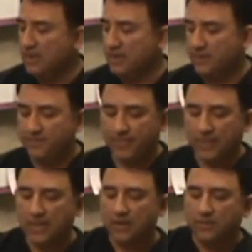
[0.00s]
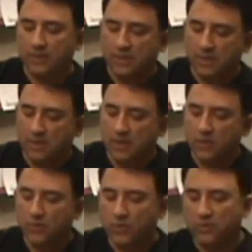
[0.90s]
Um, now,
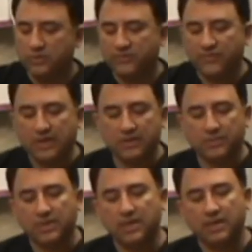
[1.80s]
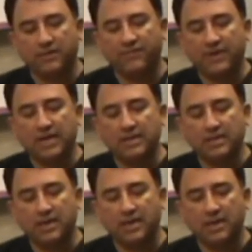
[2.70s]
you will always found,
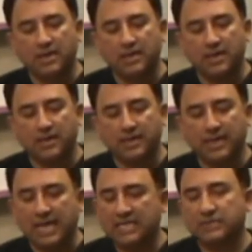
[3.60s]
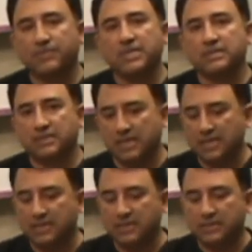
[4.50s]
find a uh, glass piece
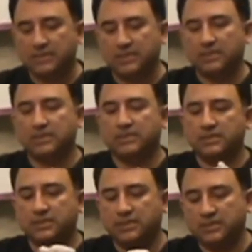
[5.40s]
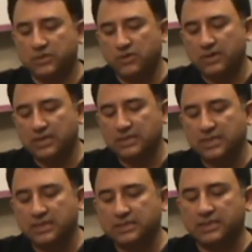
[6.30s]
like this. This is as long as
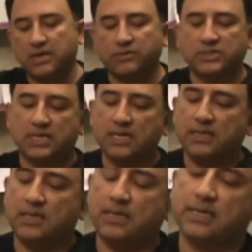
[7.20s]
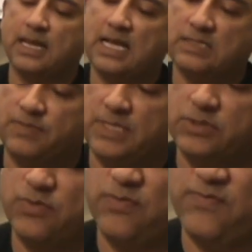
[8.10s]
it is. Now inside the glass piece, you